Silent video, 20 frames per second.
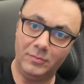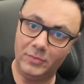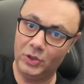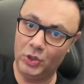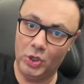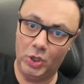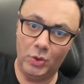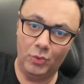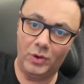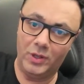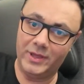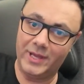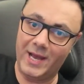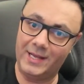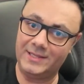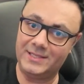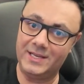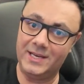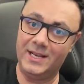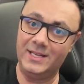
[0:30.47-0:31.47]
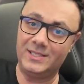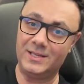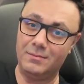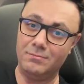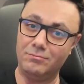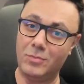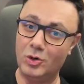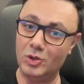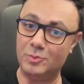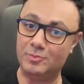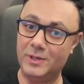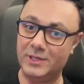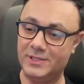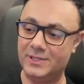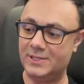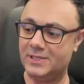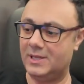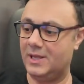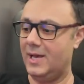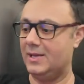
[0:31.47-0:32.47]
You will not see this in most
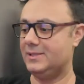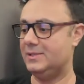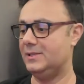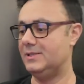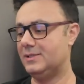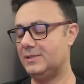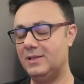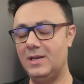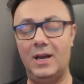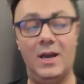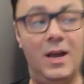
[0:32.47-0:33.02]
business classes.